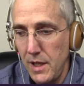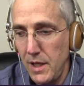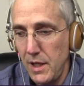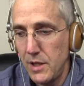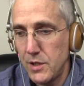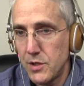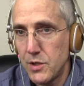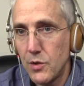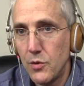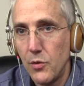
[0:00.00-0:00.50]

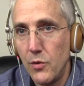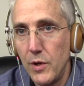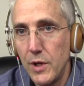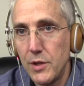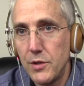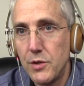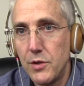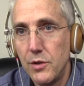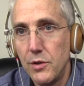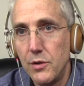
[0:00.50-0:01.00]
it's
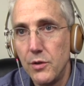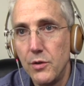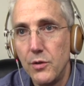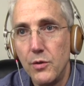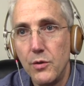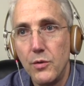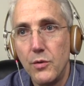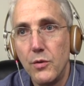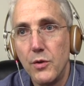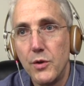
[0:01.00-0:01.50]
going
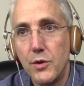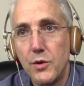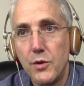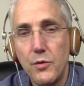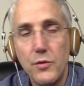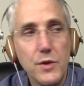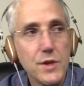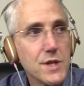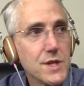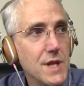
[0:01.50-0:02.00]
to
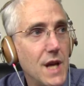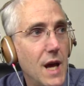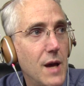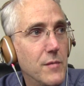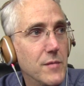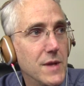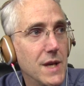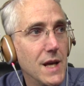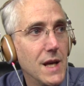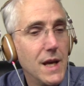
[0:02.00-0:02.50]
do the
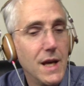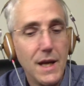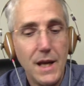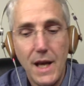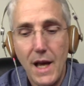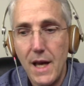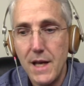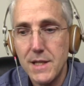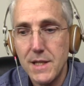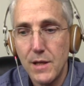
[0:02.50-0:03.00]
same thing
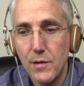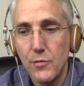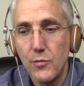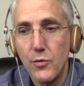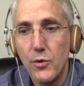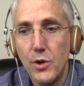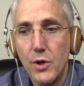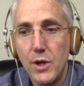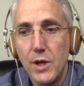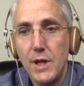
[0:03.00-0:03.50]
as it
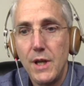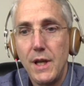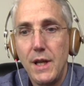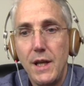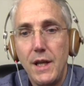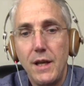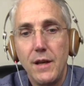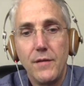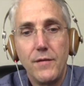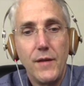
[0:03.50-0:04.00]
would
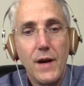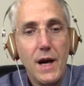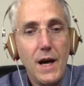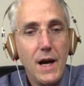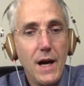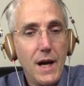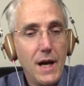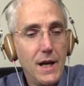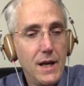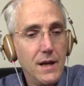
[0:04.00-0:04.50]
if
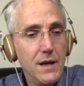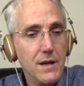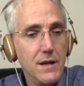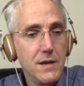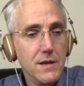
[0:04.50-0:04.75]
I